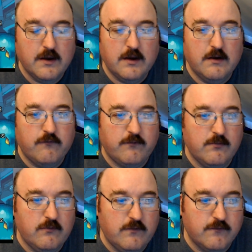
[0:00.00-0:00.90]
Someone
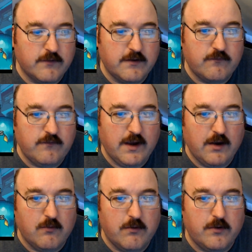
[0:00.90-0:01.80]
who dislikes taking
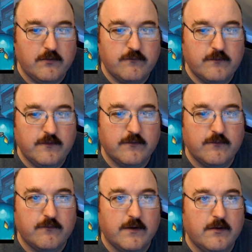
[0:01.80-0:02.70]
orders, this
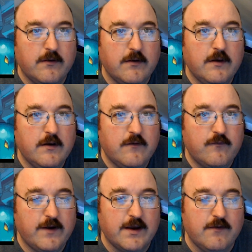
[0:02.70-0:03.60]
is the
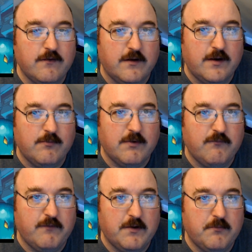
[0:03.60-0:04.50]
second time I've
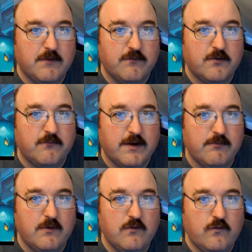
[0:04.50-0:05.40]
found myself
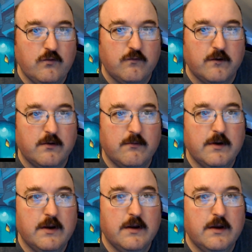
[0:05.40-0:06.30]
having to do so.
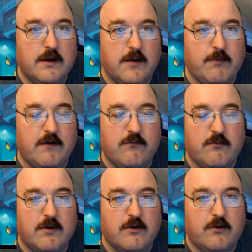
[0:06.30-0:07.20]
It makes me
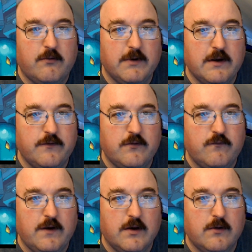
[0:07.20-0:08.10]
recall my other
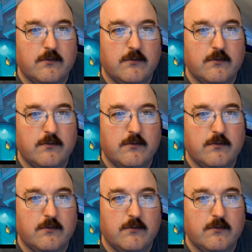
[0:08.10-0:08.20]
CO.